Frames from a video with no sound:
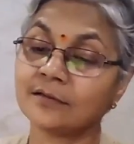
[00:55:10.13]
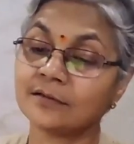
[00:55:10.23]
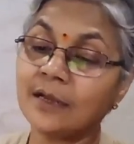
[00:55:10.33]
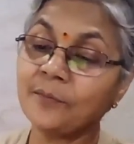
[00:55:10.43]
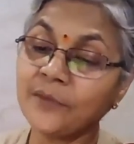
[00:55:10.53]

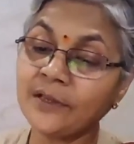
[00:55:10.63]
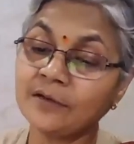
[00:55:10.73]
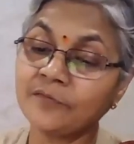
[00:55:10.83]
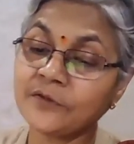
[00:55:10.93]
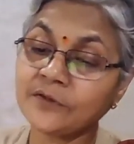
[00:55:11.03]

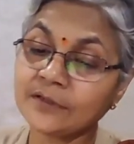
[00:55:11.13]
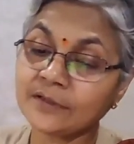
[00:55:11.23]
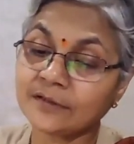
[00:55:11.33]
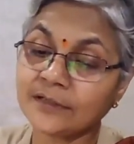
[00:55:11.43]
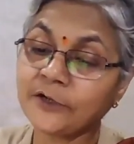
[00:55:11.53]
something which
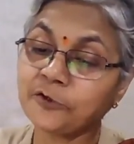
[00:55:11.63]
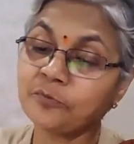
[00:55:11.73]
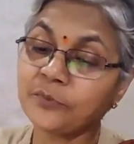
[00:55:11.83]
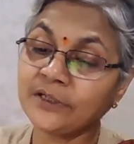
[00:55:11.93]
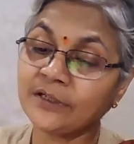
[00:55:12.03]
is said to
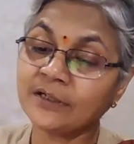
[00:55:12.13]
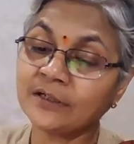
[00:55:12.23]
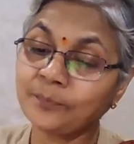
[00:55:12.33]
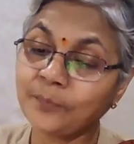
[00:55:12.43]
be a